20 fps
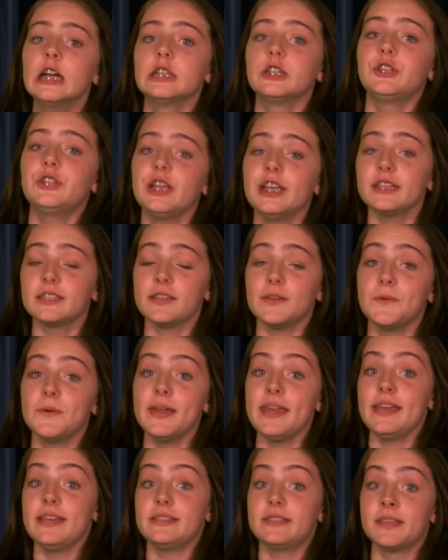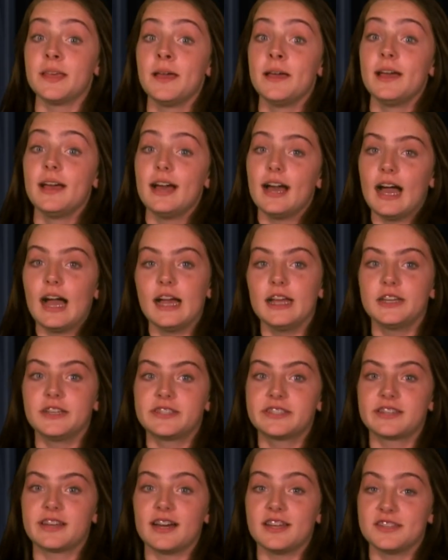Jeez Louise, I
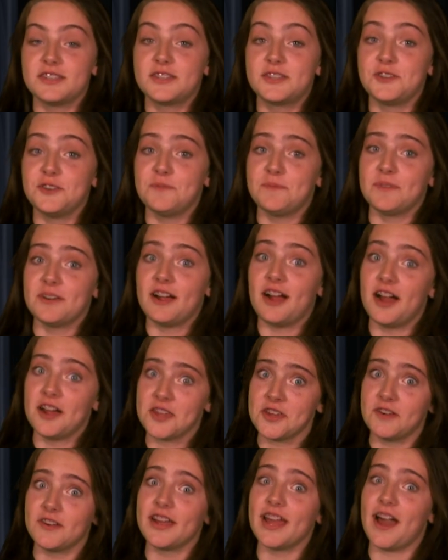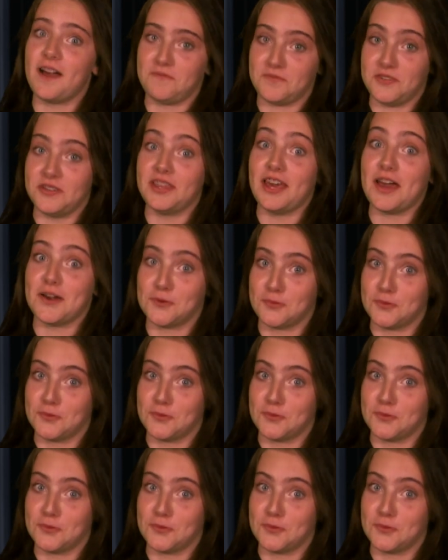just got super hungry after that